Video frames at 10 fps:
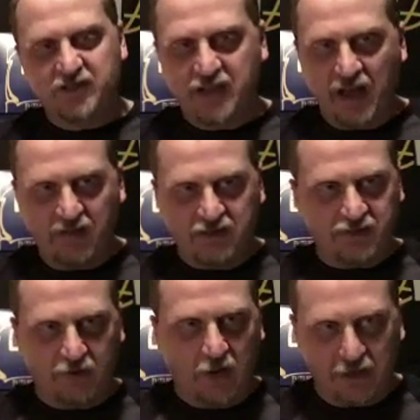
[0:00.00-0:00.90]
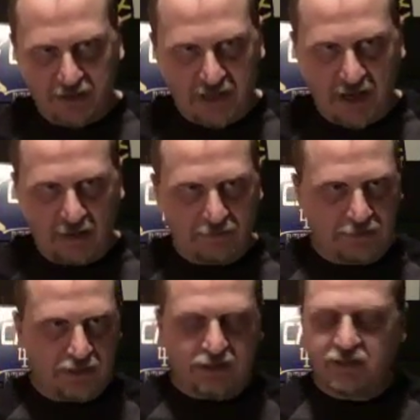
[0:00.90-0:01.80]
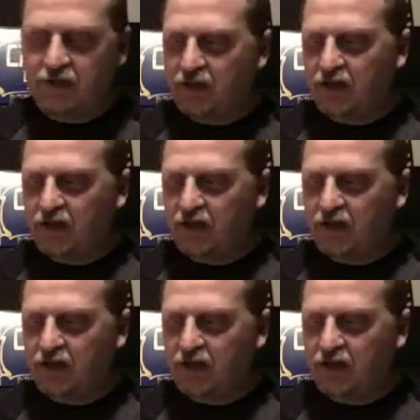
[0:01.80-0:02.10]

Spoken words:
sounds, frog sounds.